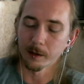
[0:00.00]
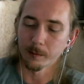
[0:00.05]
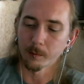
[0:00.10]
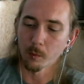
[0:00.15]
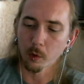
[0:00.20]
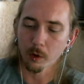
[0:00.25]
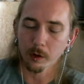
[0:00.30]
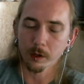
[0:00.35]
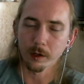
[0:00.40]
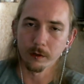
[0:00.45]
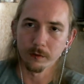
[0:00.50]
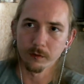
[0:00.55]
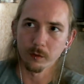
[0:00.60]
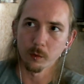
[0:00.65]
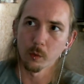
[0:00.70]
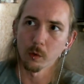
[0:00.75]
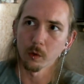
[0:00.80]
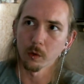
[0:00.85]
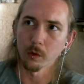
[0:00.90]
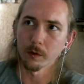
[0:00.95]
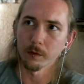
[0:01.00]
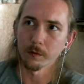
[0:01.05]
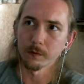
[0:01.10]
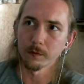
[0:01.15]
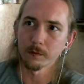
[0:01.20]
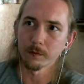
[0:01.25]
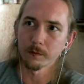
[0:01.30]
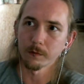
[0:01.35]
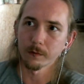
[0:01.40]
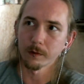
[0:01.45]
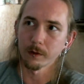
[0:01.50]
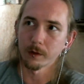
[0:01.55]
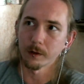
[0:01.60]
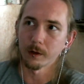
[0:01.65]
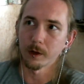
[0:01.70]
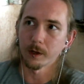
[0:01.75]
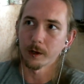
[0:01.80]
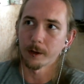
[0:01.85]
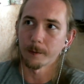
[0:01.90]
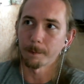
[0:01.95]
working towards
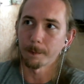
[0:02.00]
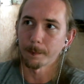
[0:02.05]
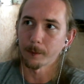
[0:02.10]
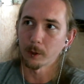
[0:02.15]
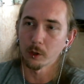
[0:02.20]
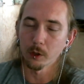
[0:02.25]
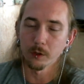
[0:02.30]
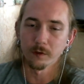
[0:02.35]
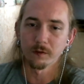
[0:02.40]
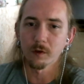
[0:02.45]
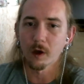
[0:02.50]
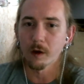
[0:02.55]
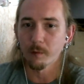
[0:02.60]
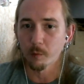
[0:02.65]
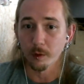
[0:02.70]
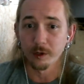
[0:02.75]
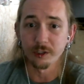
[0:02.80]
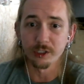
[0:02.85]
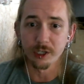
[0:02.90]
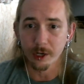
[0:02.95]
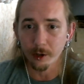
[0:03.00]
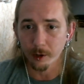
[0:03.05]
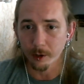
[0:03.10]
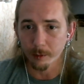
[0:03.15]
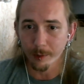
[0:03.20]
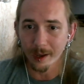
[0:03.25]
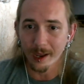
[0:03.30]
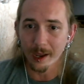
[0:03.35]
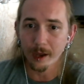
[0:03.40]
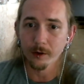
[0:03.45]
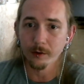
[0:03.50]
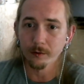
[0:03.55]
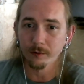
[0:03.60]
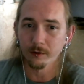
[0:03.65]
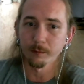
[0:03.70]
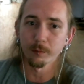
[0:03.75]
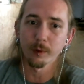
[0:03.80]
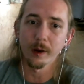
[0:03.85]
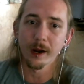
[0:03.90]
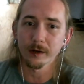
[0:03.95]
good software engineering patterns
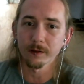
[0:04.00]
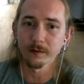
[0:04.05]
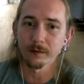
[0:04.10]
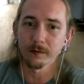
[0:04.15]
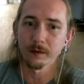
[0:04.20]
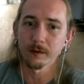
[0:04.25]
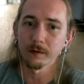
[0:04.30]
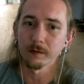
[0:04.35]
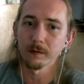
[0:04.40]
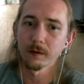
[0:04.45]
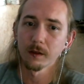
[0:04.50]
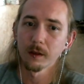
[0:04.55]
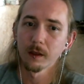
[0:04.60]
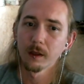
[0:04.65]
and practices.